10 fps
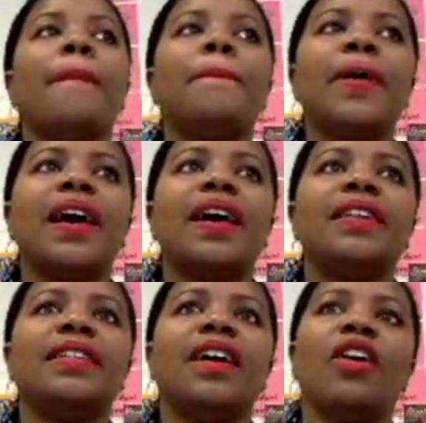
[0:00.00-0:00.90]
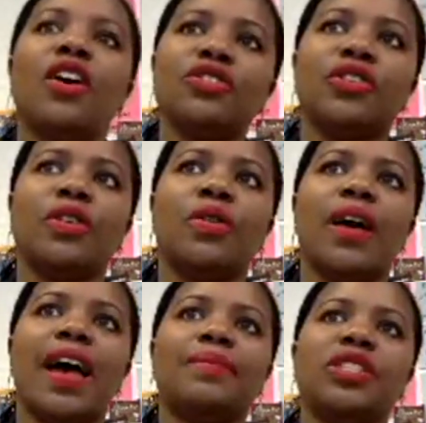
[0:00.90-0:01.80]
but also
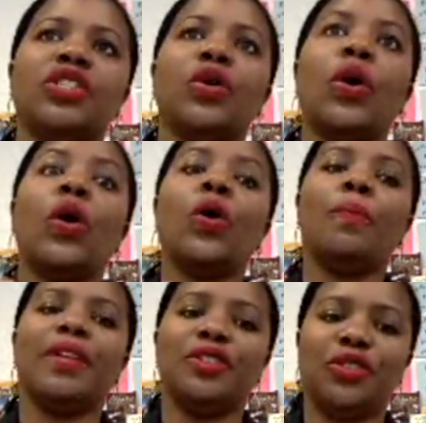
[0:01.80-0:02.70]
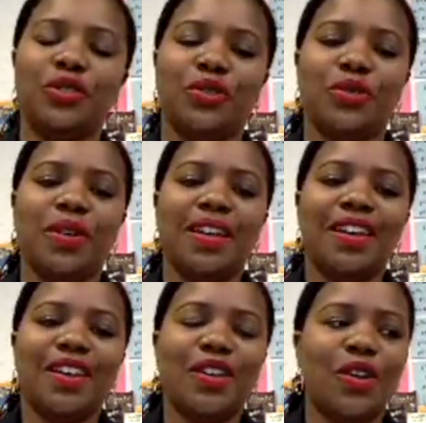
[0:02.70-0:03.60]
I'm still open to, you
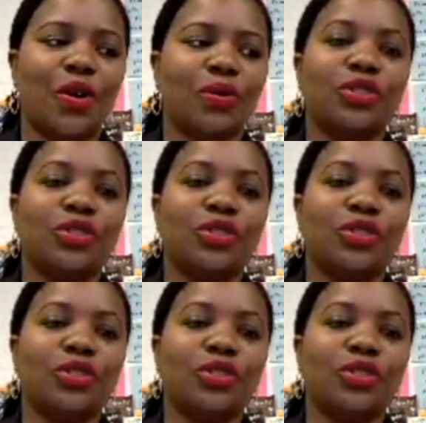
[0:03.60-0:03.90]
know,